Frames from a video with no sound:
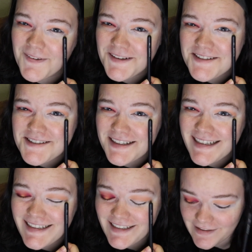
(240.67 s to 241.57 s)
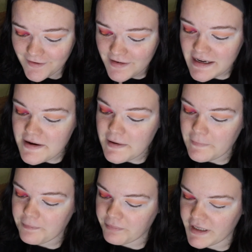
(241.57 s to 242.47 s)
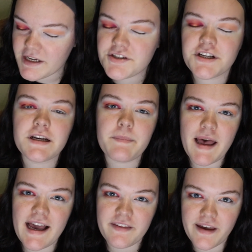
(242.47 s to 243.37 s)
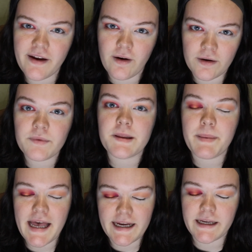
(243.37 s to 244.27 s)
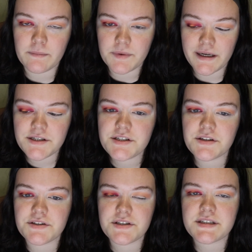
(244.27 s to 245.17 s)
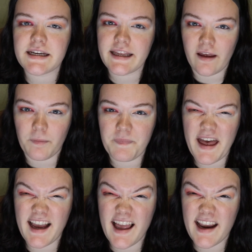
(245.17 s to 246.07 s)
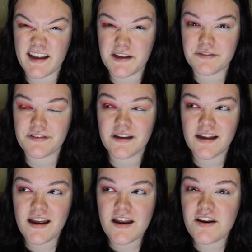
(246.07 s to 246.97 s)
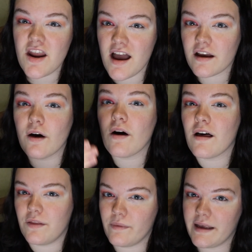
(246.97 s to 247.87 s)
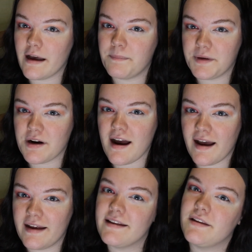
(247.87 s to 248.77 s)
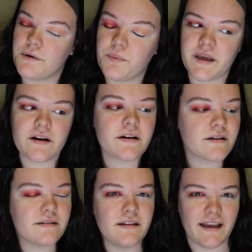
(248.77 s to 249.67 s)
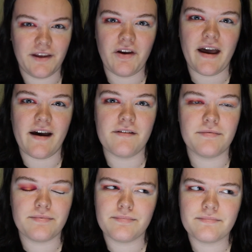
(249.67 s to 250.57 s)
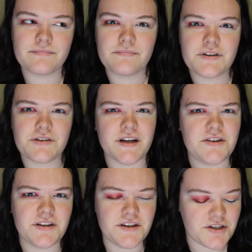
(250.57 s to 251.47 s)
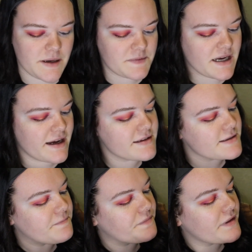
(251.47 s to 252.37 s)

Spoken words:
corner's right here. Because you're gonna pack that on with a packing brush. So it's just gonna help that kind of not go all the way up your eye and look weird, like you have strangely shaped eyes.